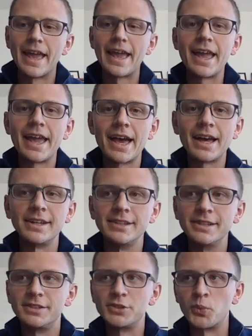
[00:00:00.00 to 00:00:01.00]

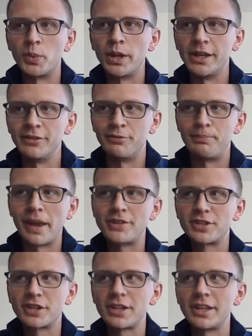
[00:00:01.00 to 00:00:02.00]
And we've
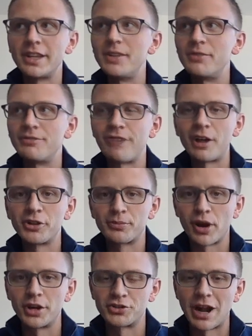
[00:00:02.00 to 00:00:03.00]
basically followed the
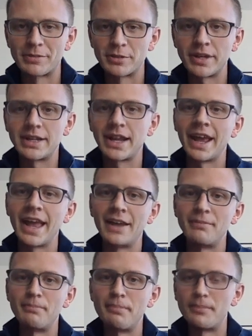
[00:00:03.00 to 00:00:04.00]
price drops a bit
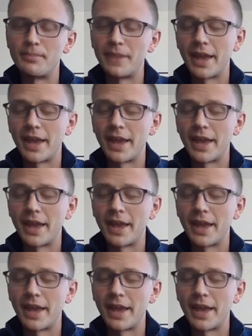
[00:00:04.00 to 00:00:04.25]
and